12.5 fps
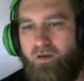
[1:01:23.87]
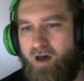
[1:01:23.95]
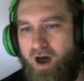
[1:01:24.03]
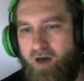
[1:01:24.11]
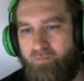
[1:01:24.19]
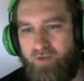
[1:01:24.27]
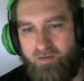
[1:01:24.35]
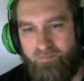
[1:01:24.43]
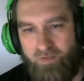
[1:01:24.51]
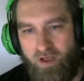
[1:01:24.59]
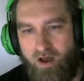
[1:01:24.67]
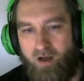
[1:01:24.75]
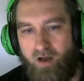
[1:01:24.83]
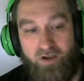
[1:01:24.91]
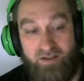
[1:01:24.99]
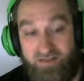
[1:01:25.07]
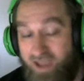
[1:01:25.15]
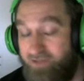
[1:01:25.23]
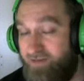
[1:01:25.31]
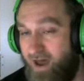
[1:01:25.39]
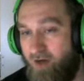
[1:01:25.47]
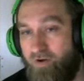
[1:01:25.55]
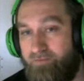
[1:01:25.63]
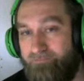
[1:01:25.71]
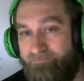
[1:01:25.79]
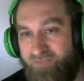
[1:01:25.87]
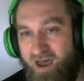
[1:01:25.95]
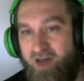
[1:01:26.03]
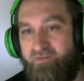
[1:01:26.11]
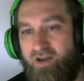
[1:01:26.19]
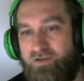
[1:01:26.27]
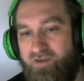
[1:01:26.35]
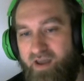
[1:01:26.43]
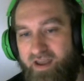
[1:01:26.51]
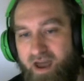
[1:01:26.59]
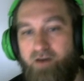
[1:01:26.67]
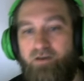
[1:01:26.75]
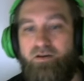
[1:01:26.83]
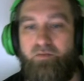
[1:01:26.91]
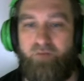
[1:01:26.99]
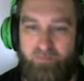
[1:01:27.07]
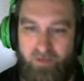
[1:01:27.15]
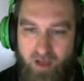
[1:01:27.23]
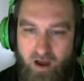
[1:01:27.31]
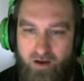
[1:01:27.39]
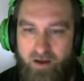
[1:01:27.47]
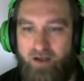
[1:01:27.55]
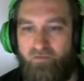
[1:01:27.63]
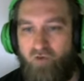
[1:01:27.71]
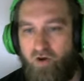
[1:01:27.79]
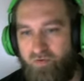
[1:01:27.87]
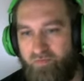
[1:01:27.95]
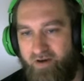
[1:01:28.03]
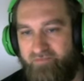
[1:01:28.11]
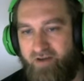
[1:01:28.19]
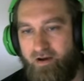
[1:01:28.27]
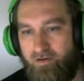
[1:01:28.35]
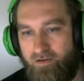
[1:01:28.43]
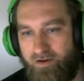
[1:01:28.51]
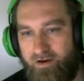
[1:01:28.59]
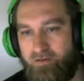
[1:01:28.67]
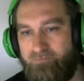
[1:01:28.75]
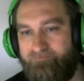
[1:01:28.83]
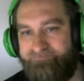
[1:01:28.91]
I'm gonna block. I'm gonna take that one. Now I've got a 2K counter. I'm gonna block out of one with my Viola here,